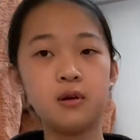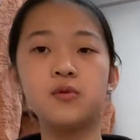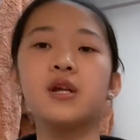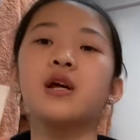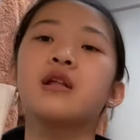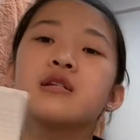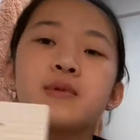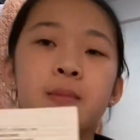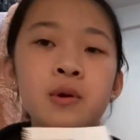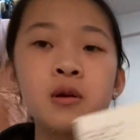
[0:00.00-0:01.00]
written on this
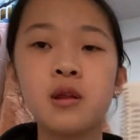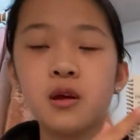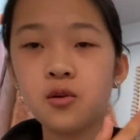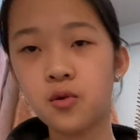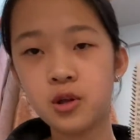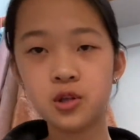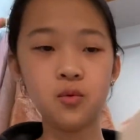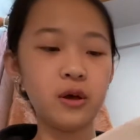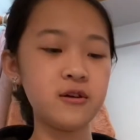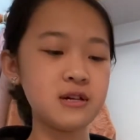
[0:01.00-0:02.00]
paper like according to the
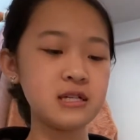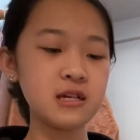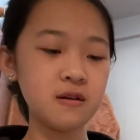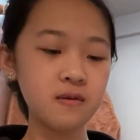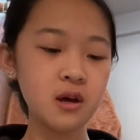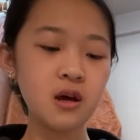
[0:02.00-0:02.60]
weather and stuff.